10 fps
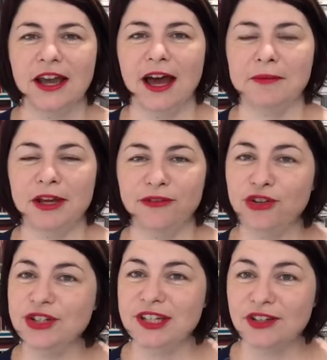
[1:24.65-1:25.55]
Um, if
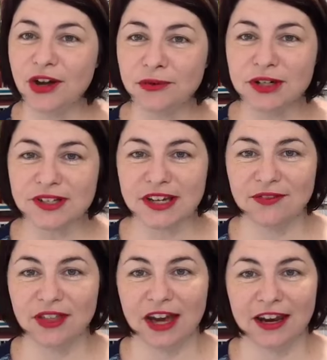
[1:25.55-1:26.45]
you did not
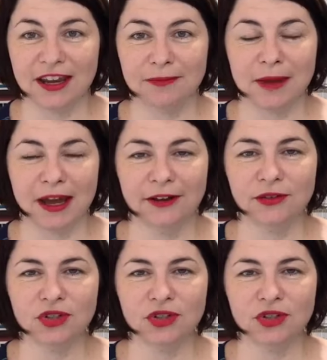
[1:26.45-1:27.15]
receive that email,